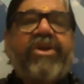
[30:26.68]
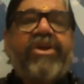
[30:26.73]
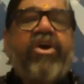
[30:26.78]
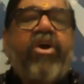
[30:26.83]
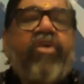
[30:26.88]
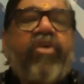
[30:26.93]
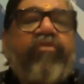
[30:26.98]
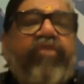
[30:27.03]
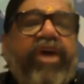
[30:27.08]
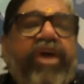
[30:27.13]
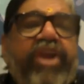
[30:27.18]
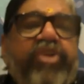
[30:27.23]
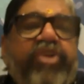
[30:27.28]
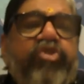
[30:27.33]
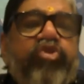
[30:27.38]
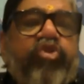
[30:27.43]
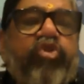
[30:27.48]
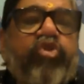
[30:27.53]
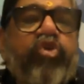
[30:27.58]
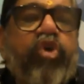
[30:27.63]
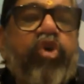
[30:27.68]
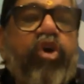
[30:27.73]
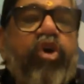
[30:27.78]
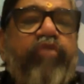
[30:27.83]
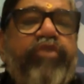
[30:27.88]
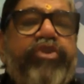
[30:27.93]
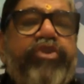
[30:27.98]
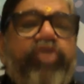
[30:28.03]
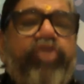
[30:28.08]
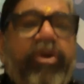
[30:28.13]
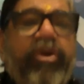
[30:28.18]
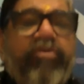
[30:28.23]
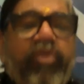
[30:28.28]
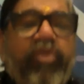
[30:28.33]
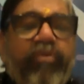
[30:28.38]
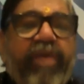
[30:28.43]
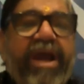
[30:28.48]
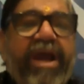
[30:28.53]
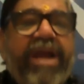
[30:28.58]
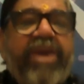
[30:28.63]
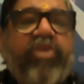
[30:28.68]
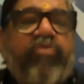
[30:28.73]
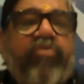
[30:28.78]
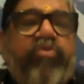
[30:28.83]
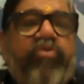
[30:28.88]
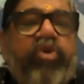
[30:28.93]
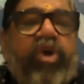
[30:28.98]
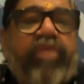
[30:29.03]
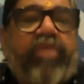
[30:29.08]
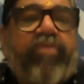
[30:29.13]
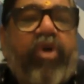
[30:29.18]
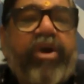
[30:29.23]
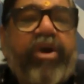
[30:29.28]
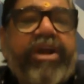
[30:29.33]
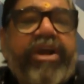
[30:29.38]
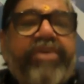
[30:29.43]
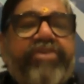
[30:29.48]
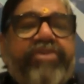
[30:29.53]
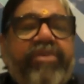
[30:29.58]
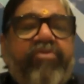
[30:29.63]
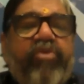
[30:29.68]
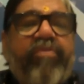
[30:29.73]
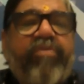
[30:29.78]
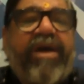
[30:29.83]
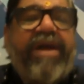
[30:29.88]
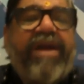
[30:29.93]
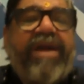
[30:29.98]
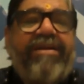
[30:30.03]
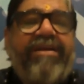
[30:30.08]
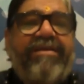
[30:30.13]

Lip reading: Where you go with your mobile, your body is a mobile.